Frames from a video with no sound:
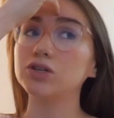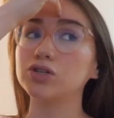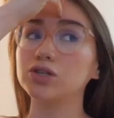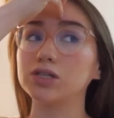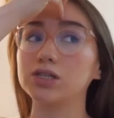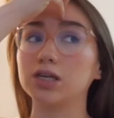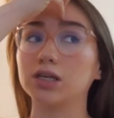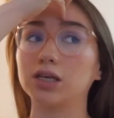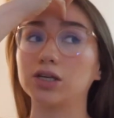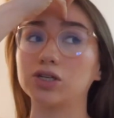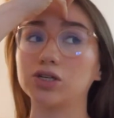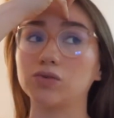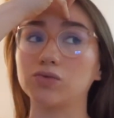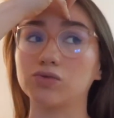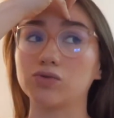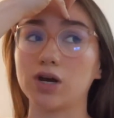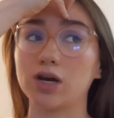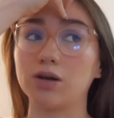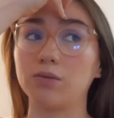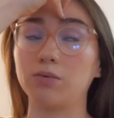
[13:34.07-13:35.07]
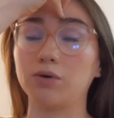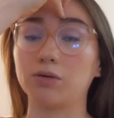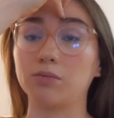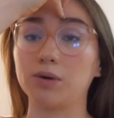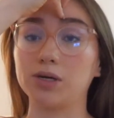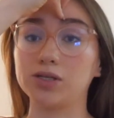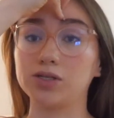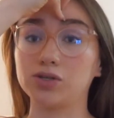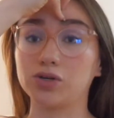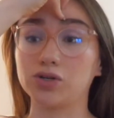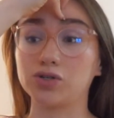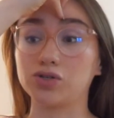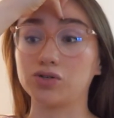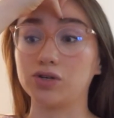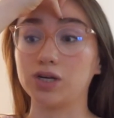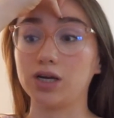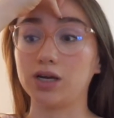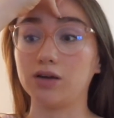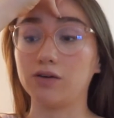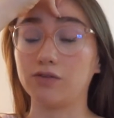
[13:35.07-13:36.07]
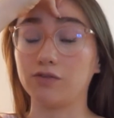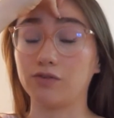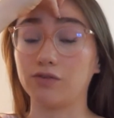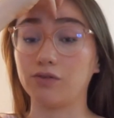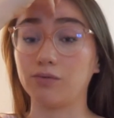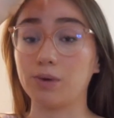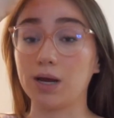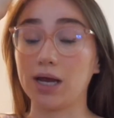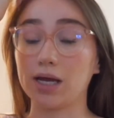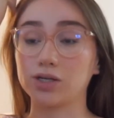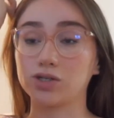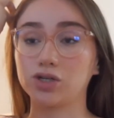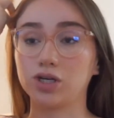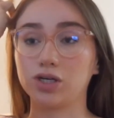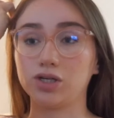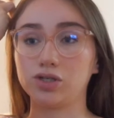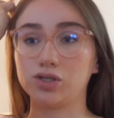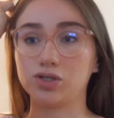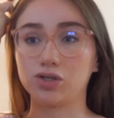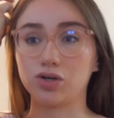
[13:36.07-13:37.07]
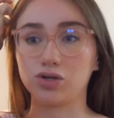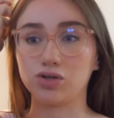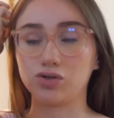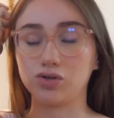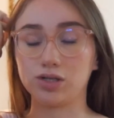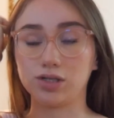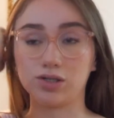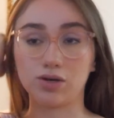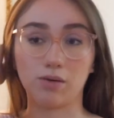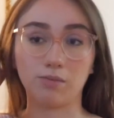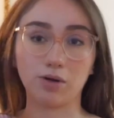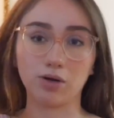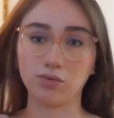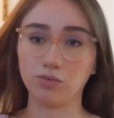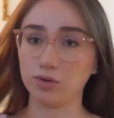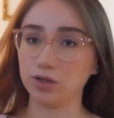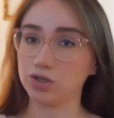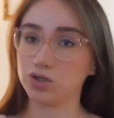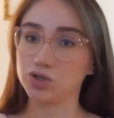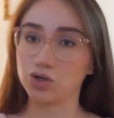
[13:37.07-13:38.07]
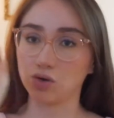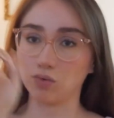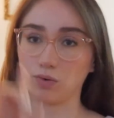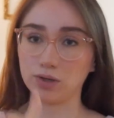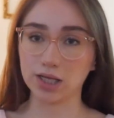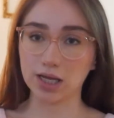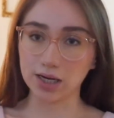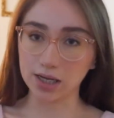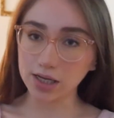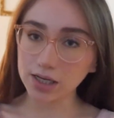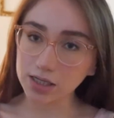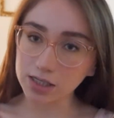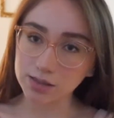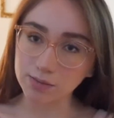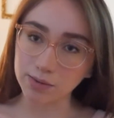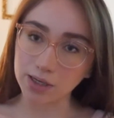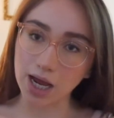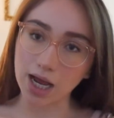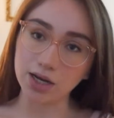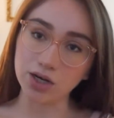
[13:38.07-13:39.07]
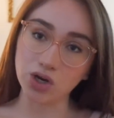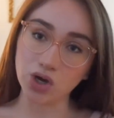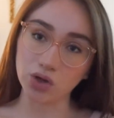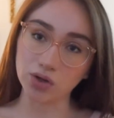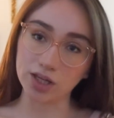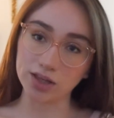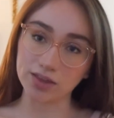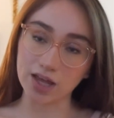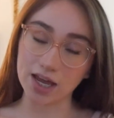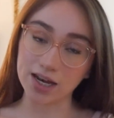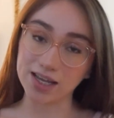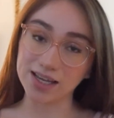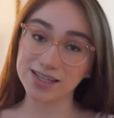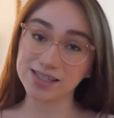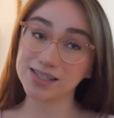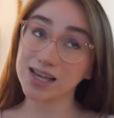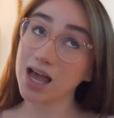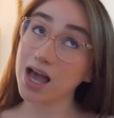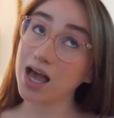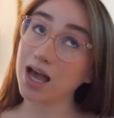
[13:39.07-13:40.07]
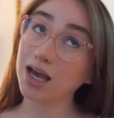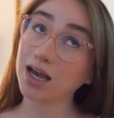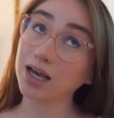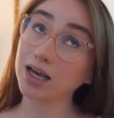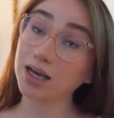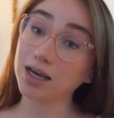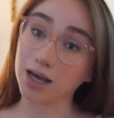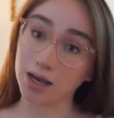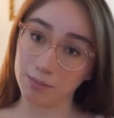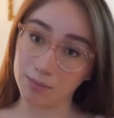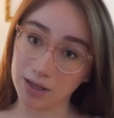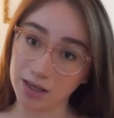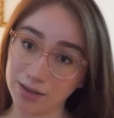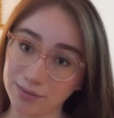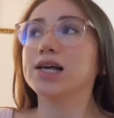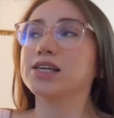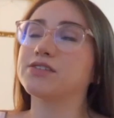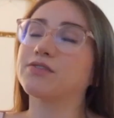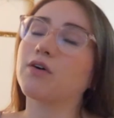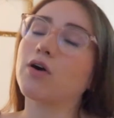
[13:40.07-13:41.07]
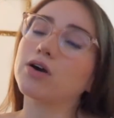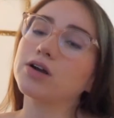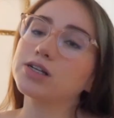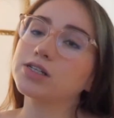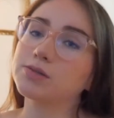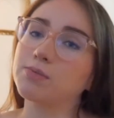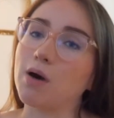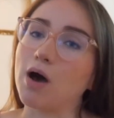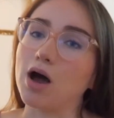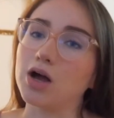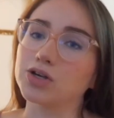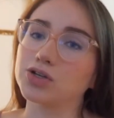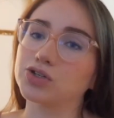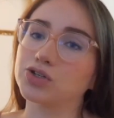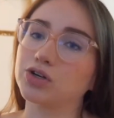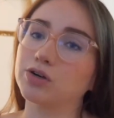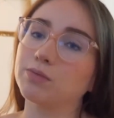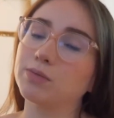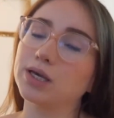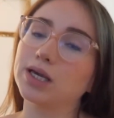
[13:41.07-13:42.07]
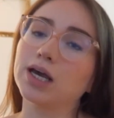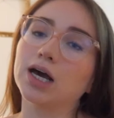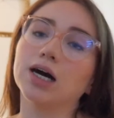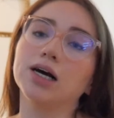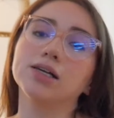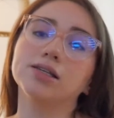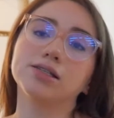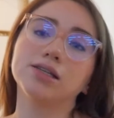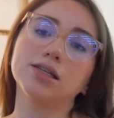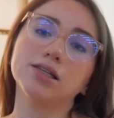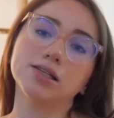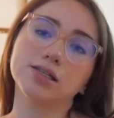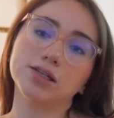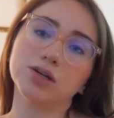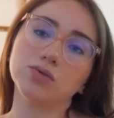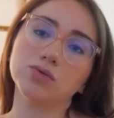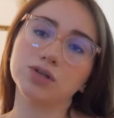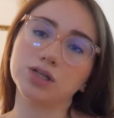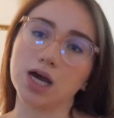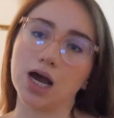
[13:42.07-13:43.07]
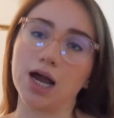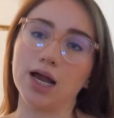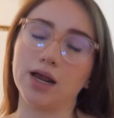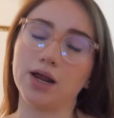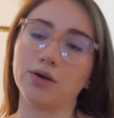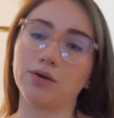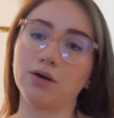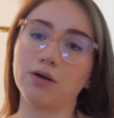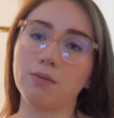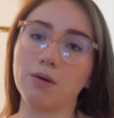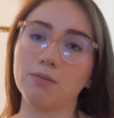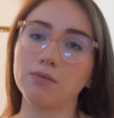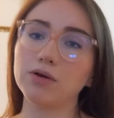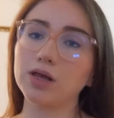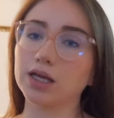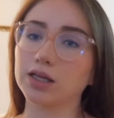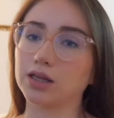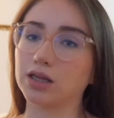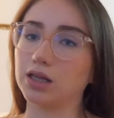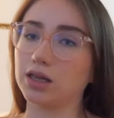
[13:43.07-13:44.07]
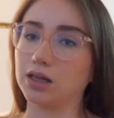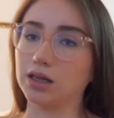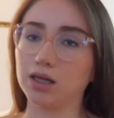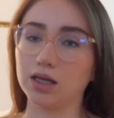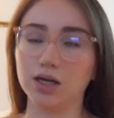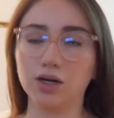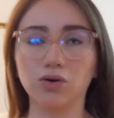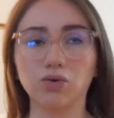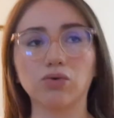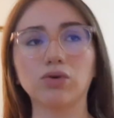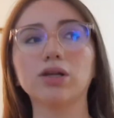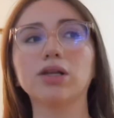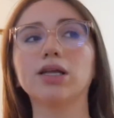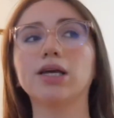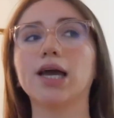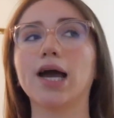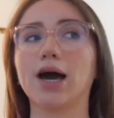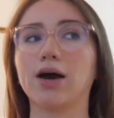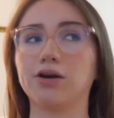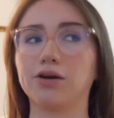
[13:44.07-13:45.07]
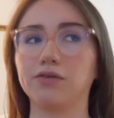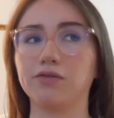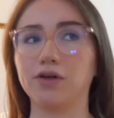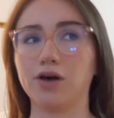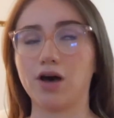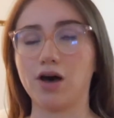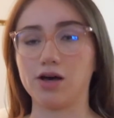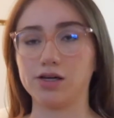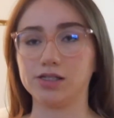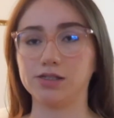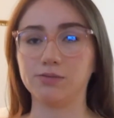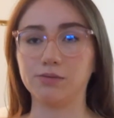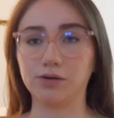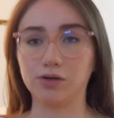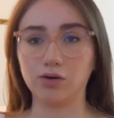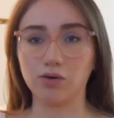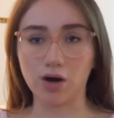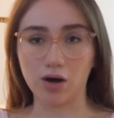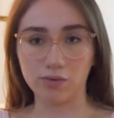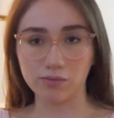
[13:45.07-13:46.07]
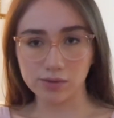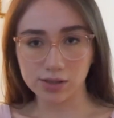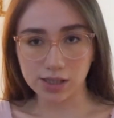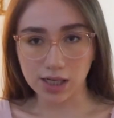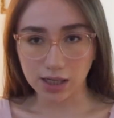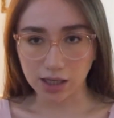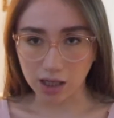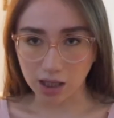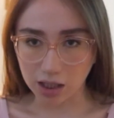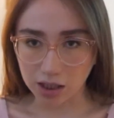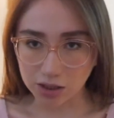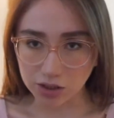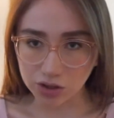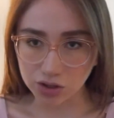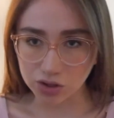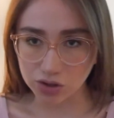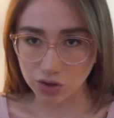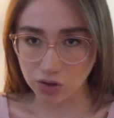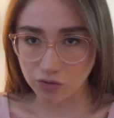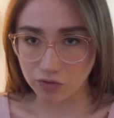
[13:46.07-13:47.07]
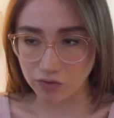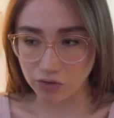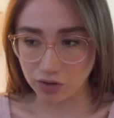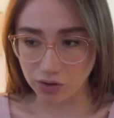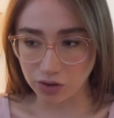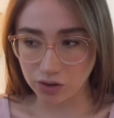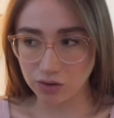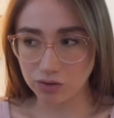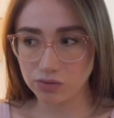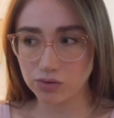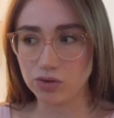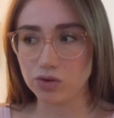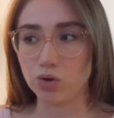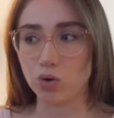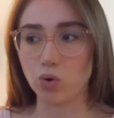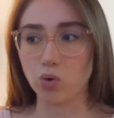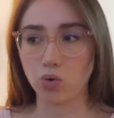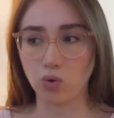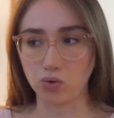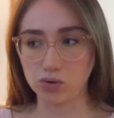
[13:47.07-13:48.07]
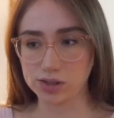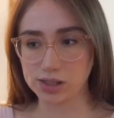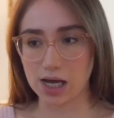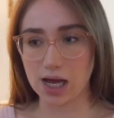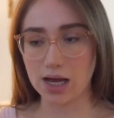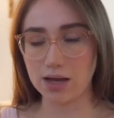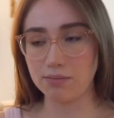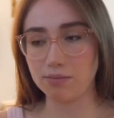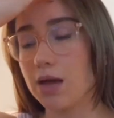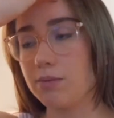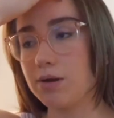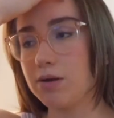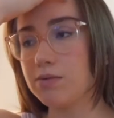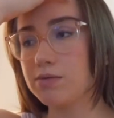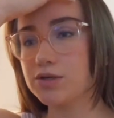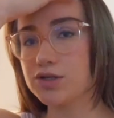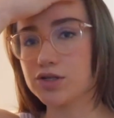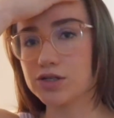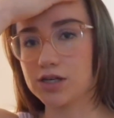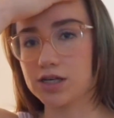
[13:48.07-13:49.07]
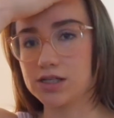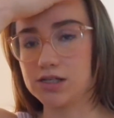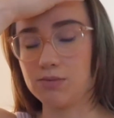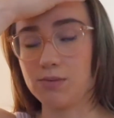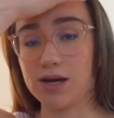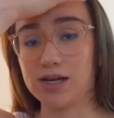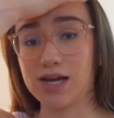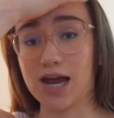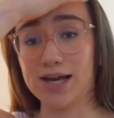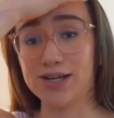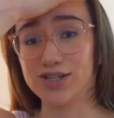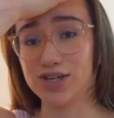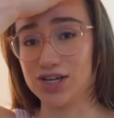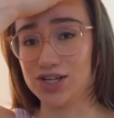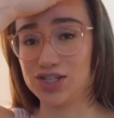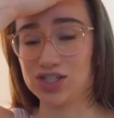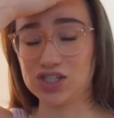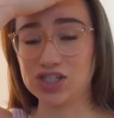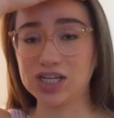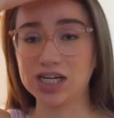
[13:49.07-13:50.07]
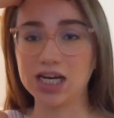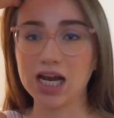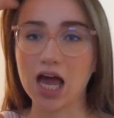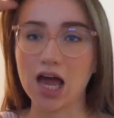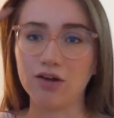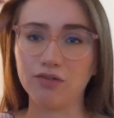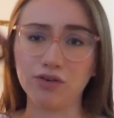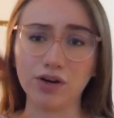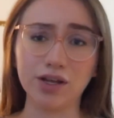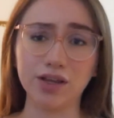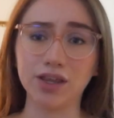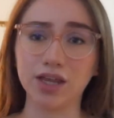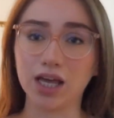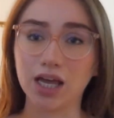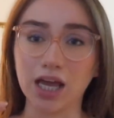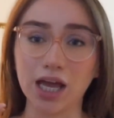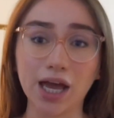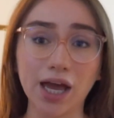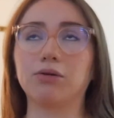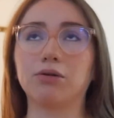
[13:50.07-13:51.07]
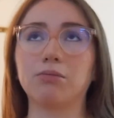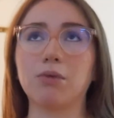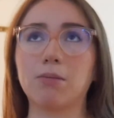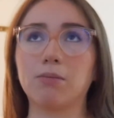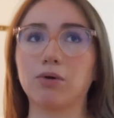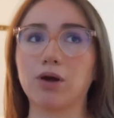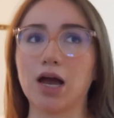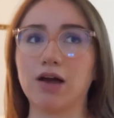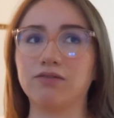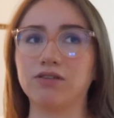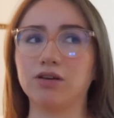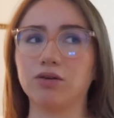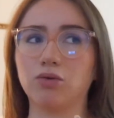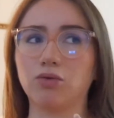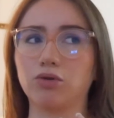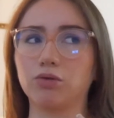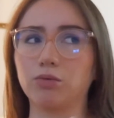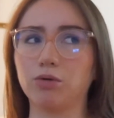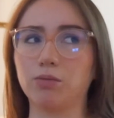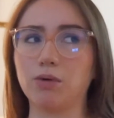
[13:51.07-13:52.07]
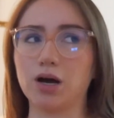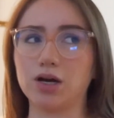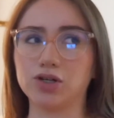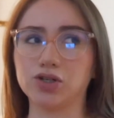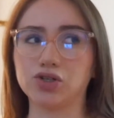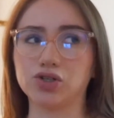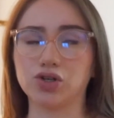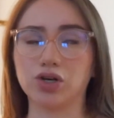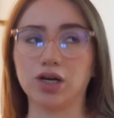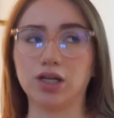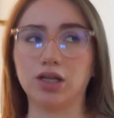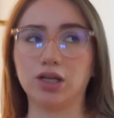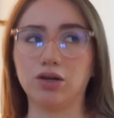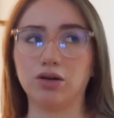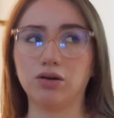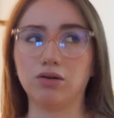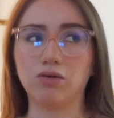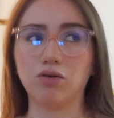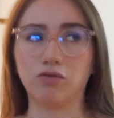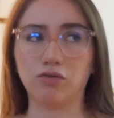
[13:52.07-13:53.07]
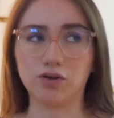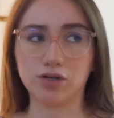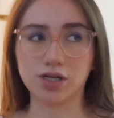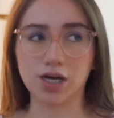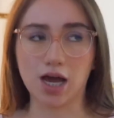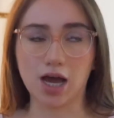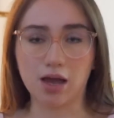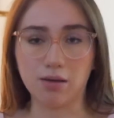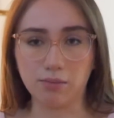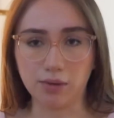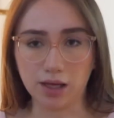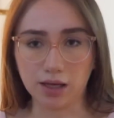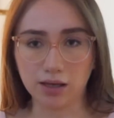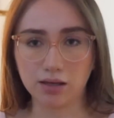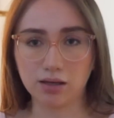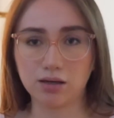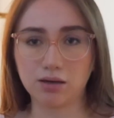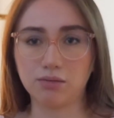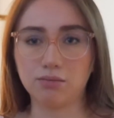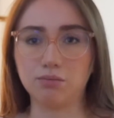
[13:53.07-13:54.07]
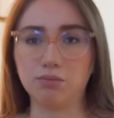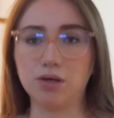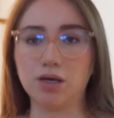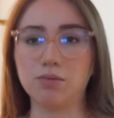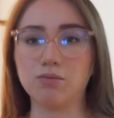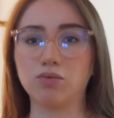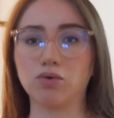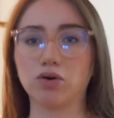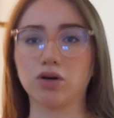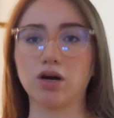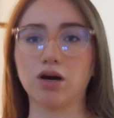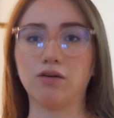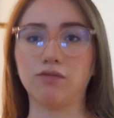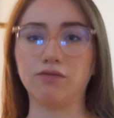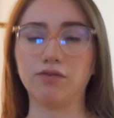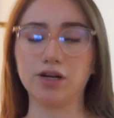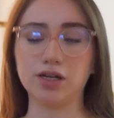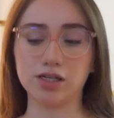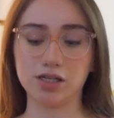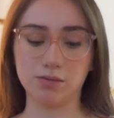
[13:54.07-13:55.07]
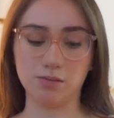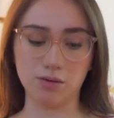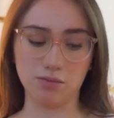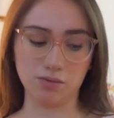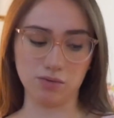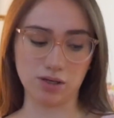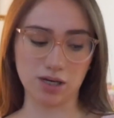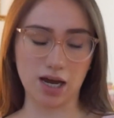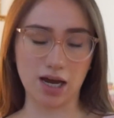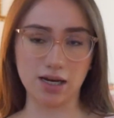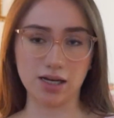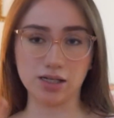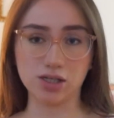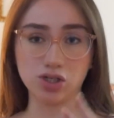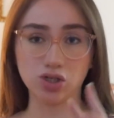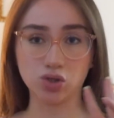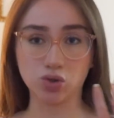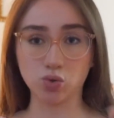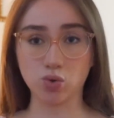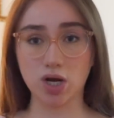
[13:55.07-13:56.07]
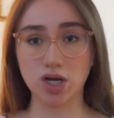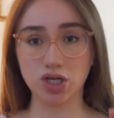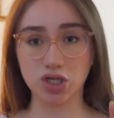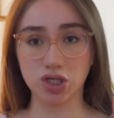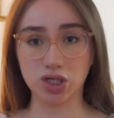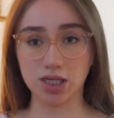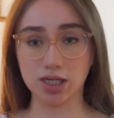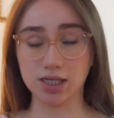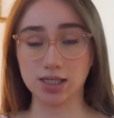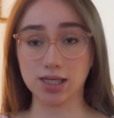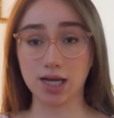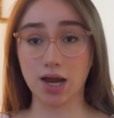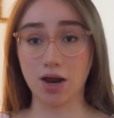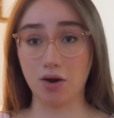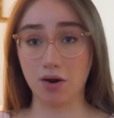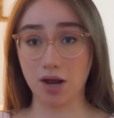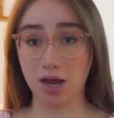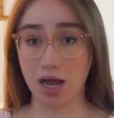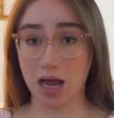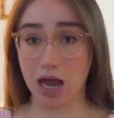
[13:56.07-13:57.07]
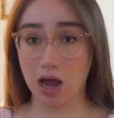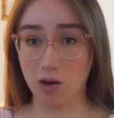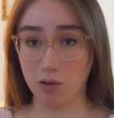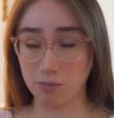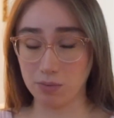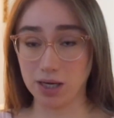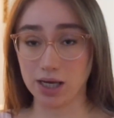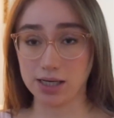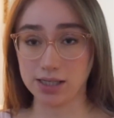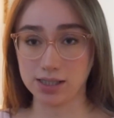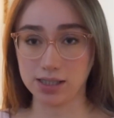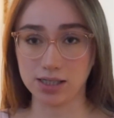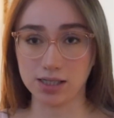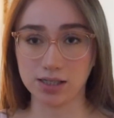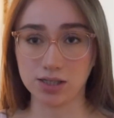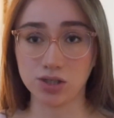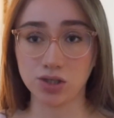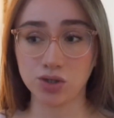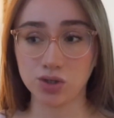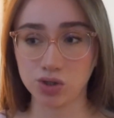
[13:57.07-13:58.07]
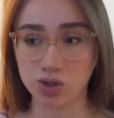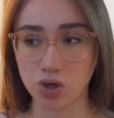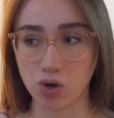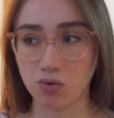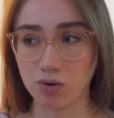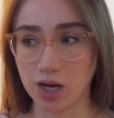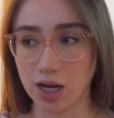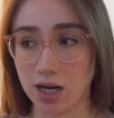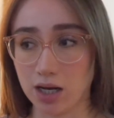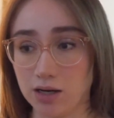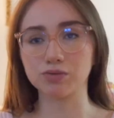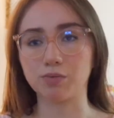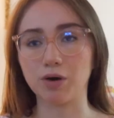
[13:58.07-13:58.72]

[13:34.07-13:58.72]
She said that she would try to book my surgery for my exchange surgery, so I'm not really sure when that is, but I know that that is coming. As far as posture, because it's so tight, I remember like literally out of the hospital I was like hunched over the whole time, and maybe it's just because of my digestion and everything. I remember having horrible posture, and then over time like being more confident to be able to kind of stretch this area out because it is sewn in.